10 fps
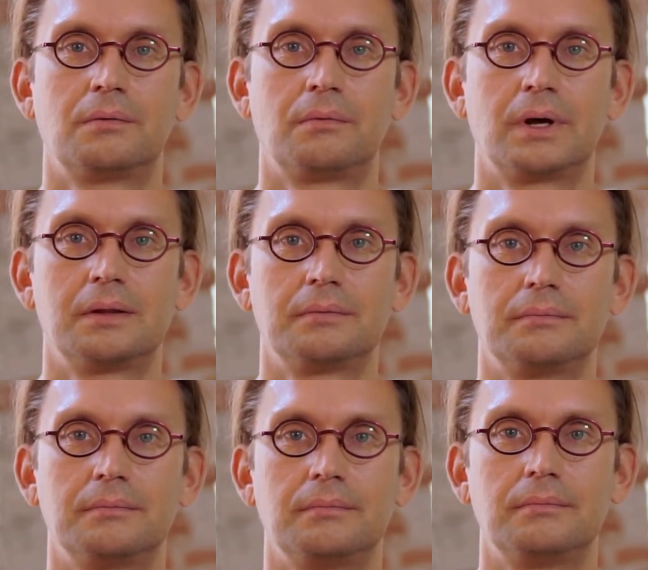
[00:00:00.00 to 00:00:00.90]
Well,
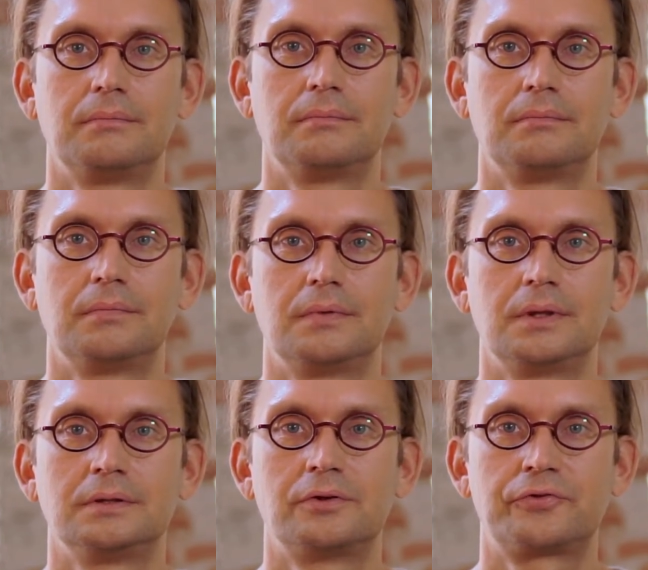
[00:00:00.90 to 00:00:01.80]

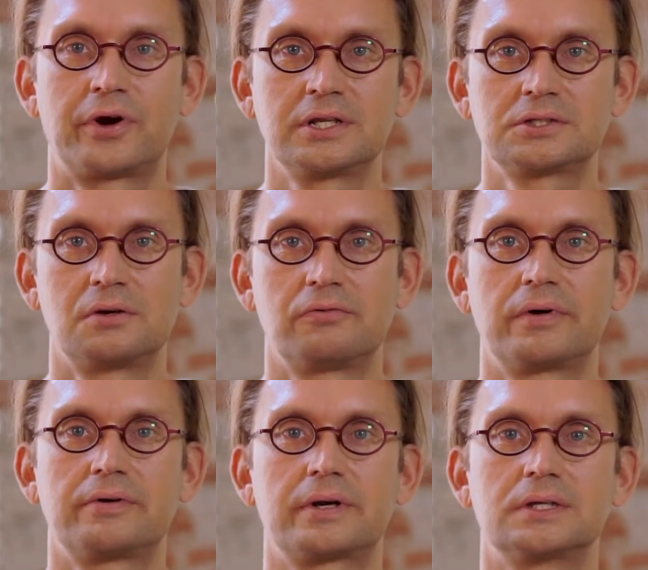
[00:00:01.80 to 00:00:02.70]
in the traditional
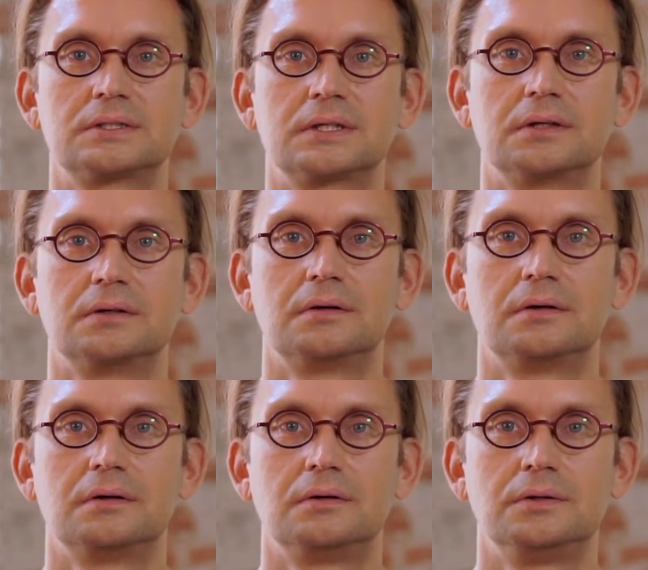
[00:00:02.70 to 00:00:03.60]
fundraising,
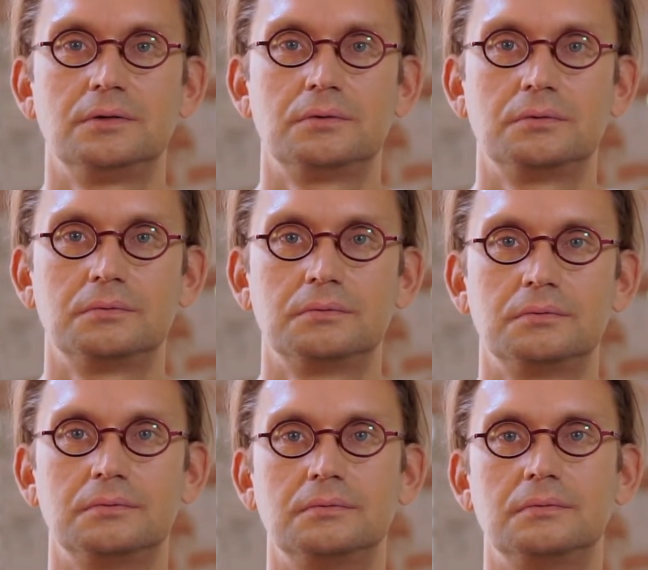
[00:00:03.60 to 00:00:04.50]
you
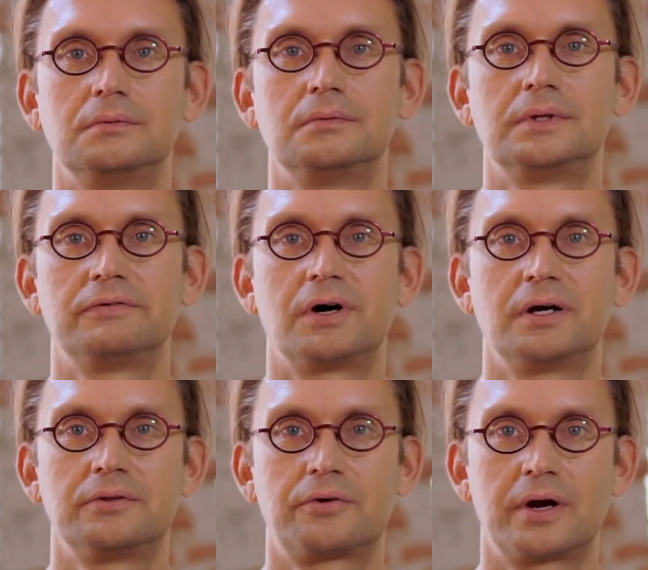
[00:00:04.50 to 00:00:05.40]

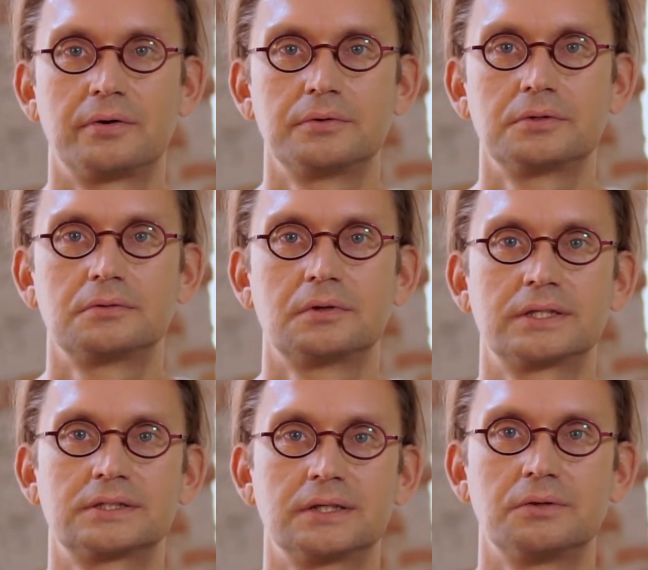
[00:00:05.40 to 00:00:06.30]
define the round.
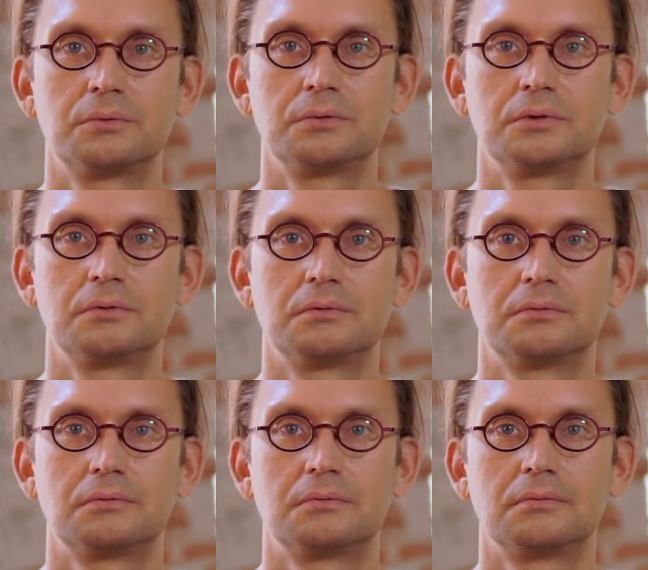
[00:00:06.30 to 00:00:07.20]
Let's say you
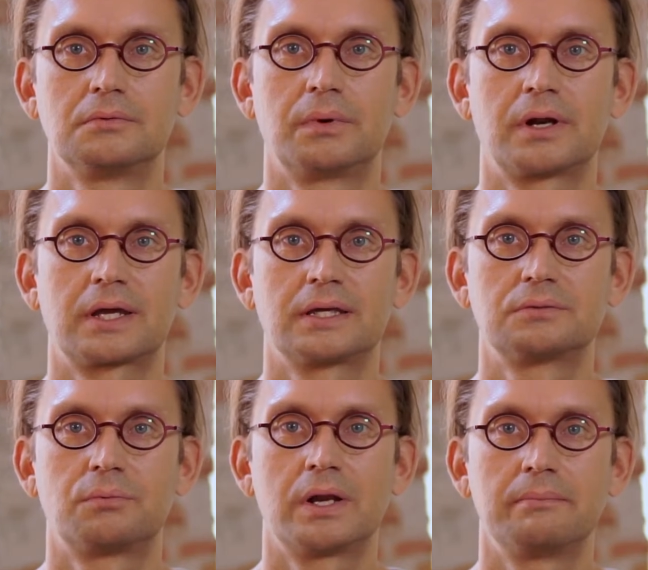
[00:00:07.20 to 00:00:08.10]
want to
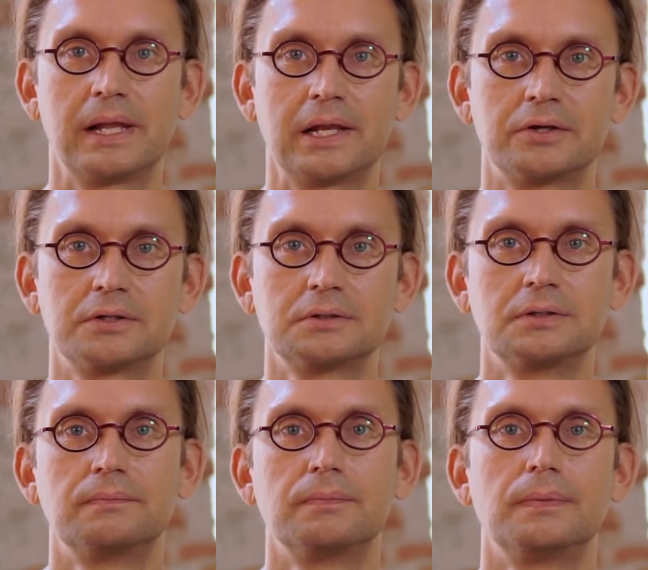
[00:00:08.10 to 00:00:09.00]
get 1 million,
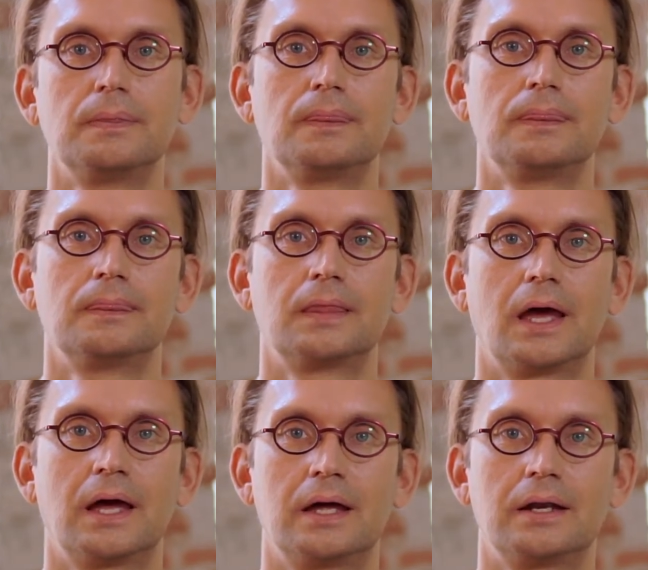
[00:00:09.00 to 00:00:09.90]

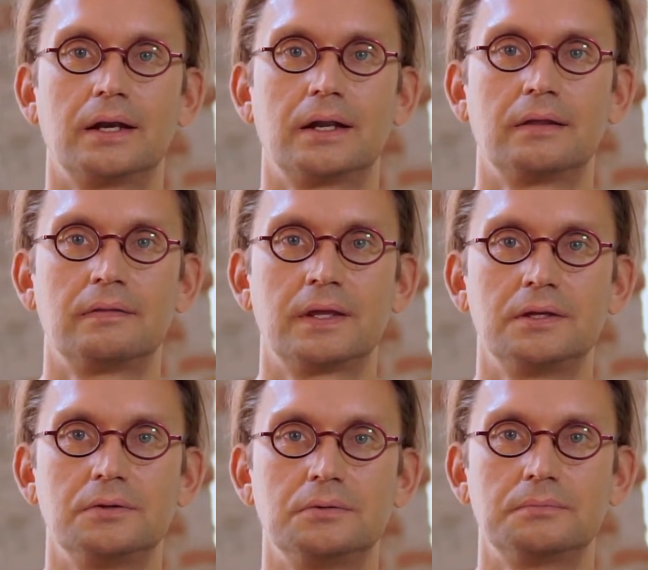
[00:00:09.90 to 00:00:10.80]
and then
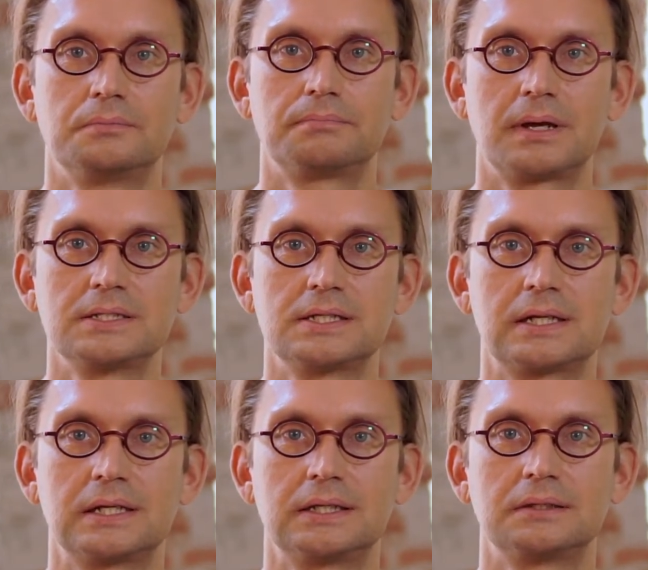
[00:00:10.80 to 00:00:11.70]
you
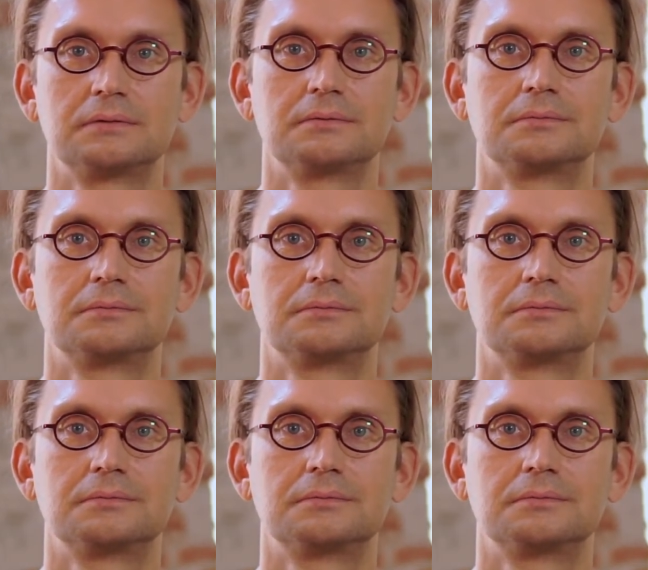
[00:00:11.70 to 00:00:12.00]
basically